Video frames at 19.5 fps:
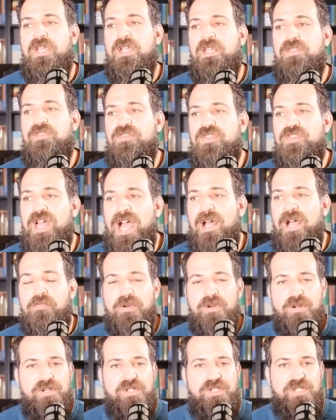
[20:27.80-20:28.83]
That
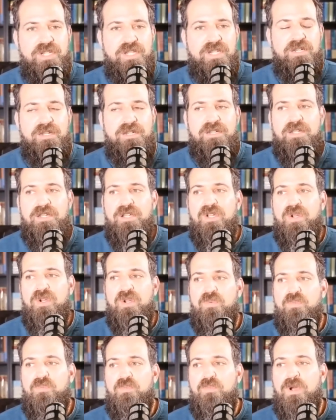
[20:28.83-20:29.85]
person,
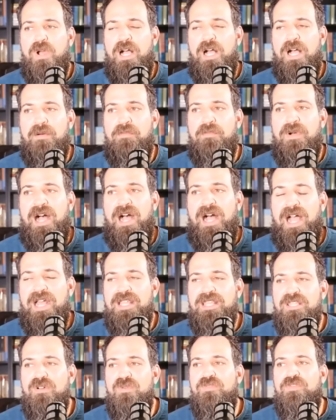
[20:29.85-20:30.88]
I
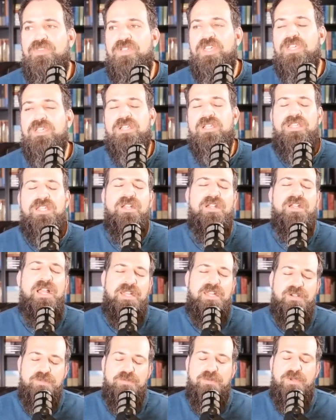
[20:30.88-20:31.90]
don't think, and
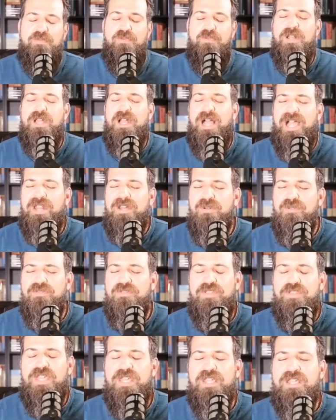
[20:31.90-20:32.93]
here's my point, I don't
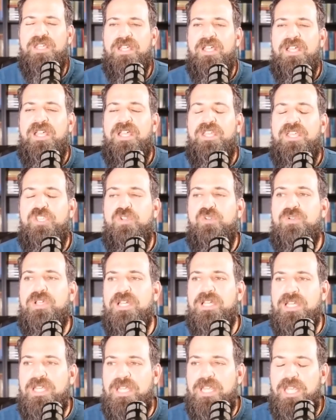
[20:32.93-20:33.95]
think you
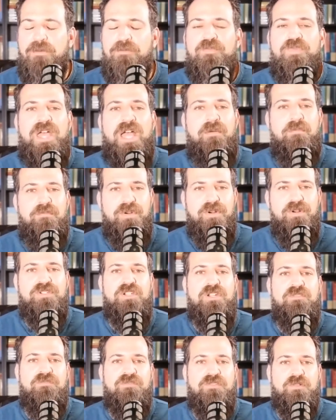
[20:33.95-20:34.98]
could keep that
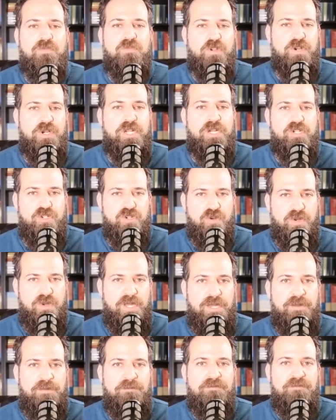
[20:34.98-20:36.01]
person from learning joy.